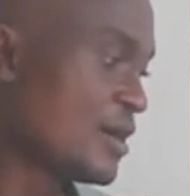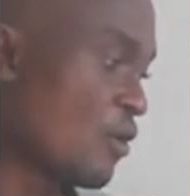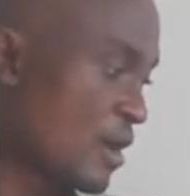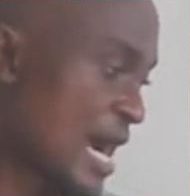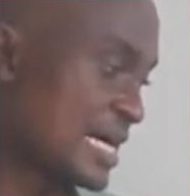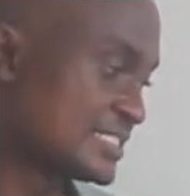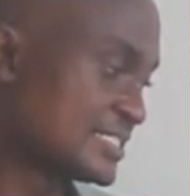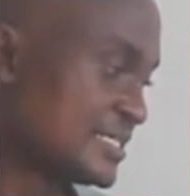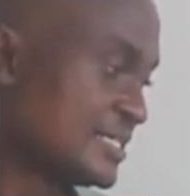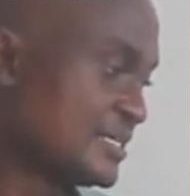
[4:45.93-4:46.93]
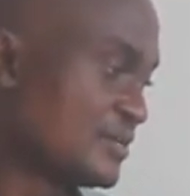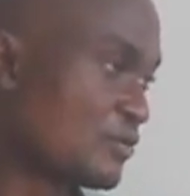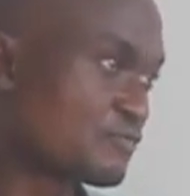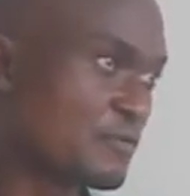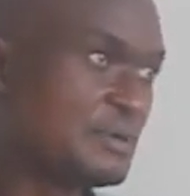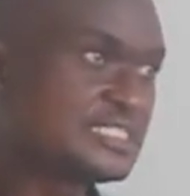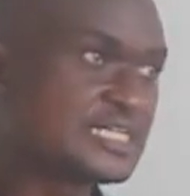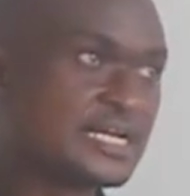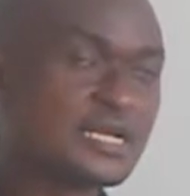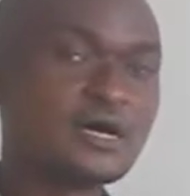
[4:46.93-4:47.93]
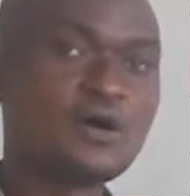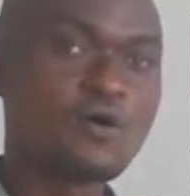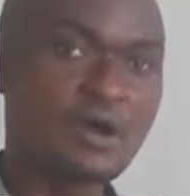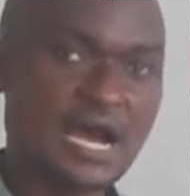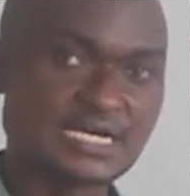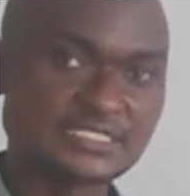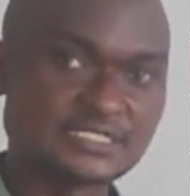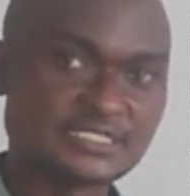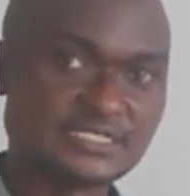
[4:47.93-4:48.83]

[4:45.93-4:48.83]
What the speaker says: occurs or formation occurs